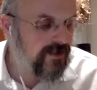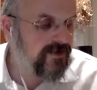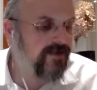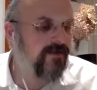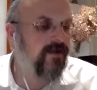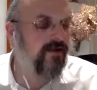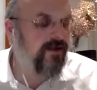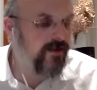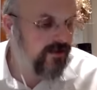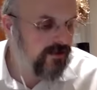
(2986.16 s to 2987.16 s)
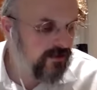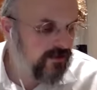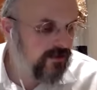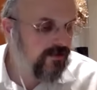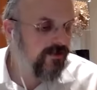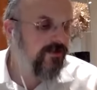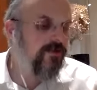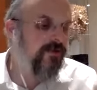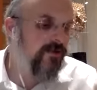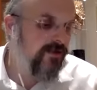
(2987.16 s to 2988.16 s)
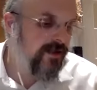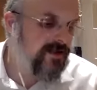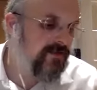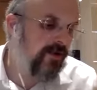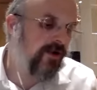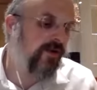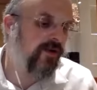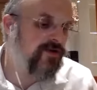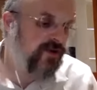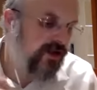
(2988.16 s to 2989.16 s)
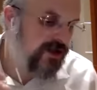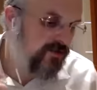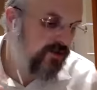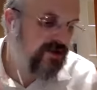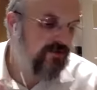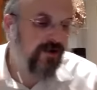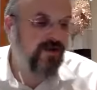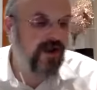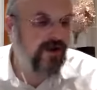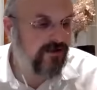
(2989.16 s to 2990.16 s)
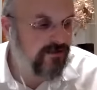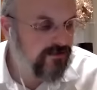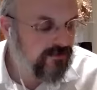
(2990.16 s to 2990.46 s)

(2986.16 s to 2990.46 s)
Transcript: it, uh, is it part of the Kadesh Yerushim or is it part of the Heichel?